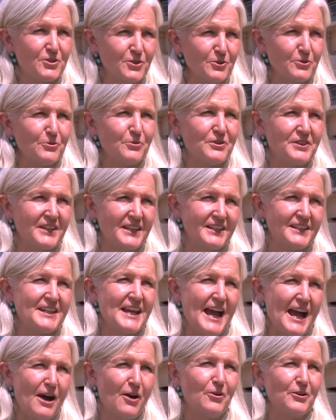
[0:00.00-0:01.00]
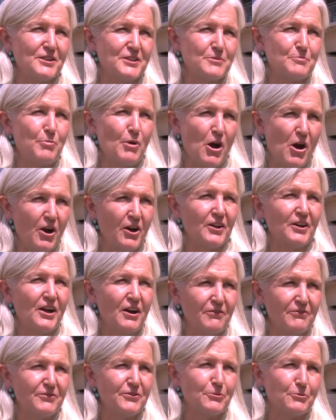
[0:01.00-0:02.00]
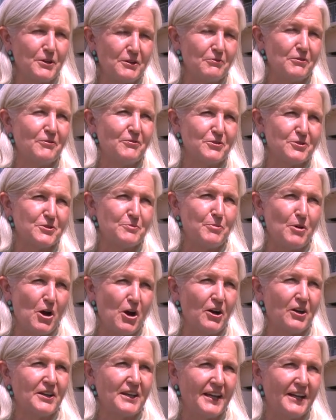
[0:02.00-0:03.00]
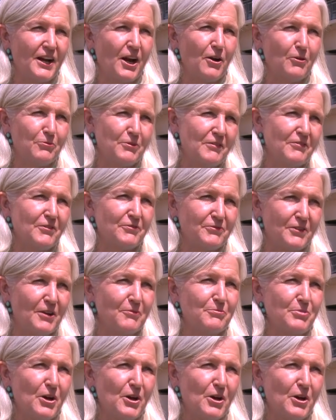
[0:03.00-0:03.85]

tooth that now is part of Three Rivers Park and our Riverfront